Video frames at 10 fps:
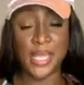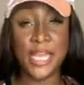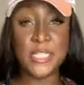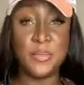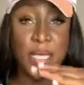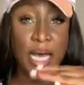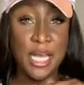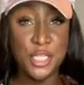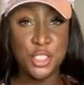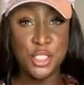It's
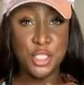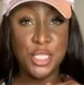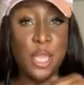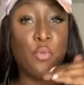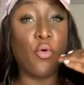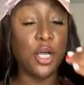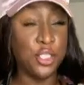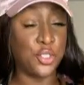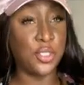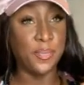because they want
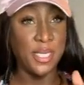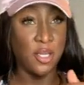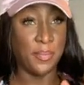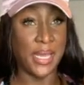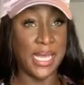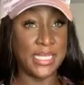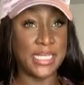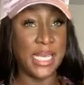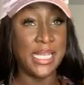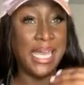you to be your best.
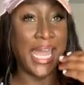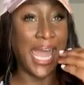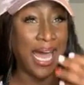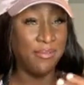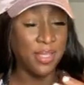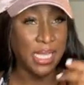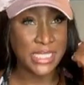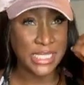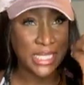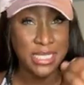They
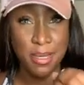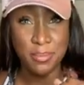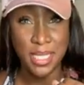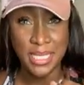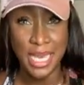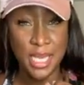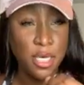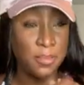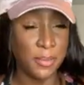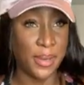see something that could
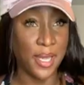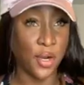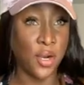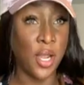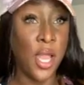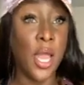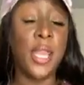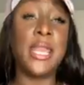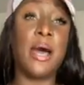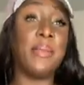be better.
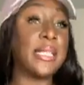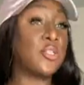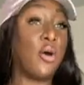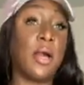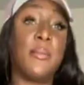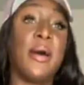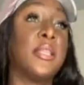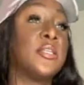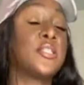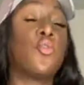Now, I'm not talking about
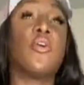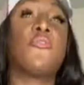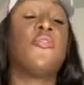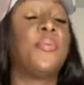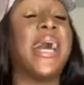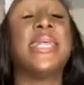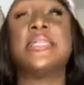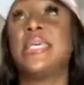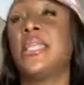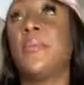the scornful. I didn't
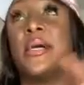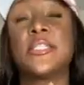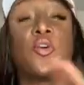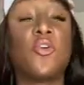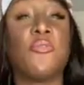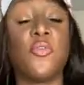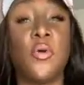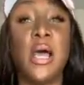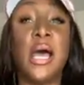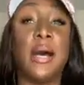say nothing about scornful.
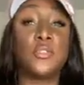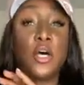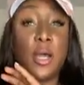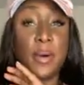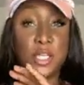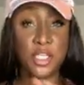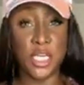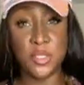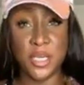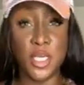I'm talking about
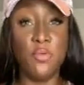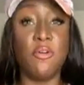judgment. You will